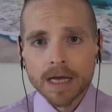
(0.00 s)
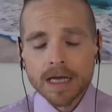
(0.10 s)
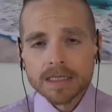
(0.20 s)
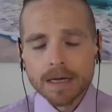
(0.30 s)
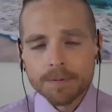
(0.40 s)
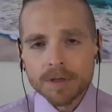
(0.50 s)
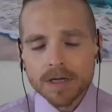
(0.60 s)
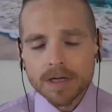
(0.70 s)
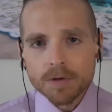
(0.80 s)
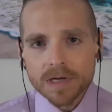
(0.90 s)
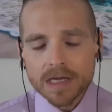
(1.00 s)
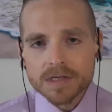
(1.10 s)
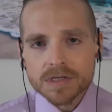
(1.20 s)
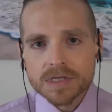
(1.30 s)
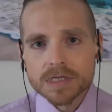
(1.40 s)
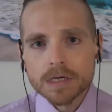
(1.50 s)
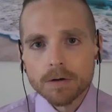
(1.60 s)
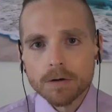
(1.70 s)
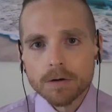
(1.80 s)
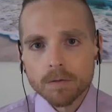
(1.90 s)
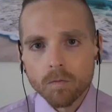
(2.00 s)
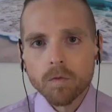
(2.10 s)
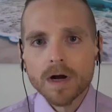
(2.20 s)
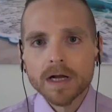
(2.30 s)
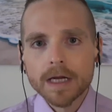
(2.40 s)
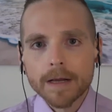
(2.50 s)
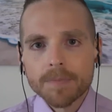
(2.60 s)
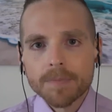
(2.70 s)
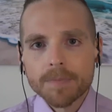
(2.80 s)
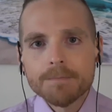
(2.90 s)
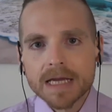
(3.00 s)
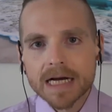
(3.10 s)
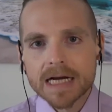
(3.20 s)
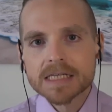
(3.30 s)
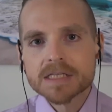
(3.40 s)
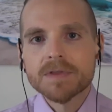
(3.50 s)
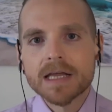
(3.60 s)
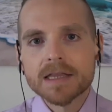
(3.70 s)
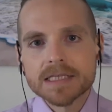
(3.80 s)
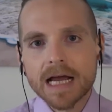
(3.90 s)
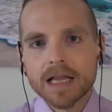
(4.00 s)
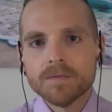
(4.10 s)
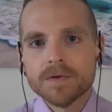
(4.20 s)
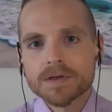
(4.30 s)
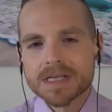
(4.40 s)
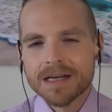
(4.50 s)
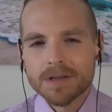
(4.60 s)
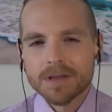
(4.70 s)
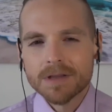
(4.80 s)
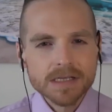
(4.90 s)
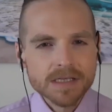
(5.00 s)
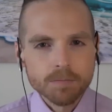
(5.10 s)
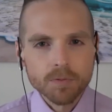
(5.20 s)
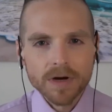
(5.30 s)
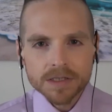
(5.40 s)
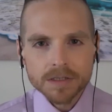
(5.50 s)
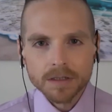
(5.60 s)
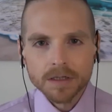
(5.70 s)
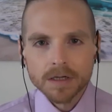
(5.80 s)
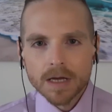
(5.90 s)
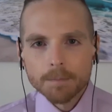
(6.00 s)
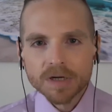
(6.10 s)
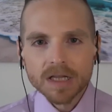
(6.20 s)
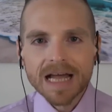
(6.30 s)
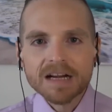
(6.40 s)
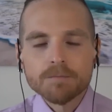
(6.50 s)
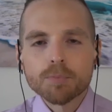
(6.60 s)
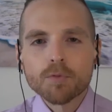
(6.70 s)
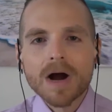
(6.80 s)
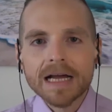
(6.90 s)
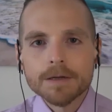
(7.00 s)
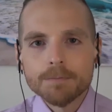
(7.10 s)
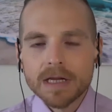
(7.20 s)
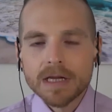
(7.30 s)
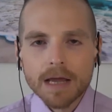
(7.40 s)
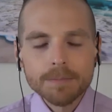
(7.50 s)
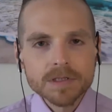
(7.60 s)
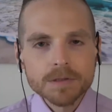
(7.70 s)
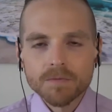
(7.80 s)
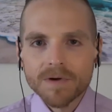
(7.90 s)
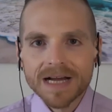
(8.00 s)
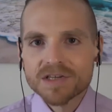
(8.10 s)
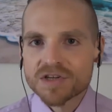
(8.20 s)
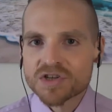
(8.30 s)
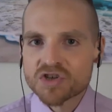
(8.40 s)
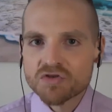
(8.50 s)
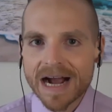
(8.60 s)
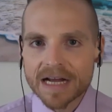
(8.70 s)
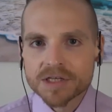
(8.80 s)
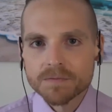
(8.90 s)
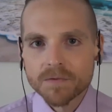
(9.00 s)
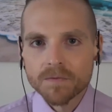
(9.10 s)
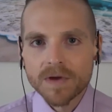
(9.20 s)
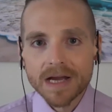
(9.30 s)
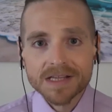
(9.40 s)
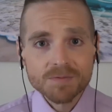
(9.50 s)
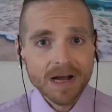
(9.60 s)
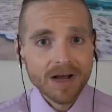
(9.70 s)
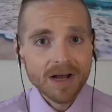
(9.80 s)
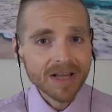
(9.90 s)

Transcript: WWE is still running. And because of that, the talent feels not only a sense of pressure, but a lot of pride in being able to provide a distraction for fans while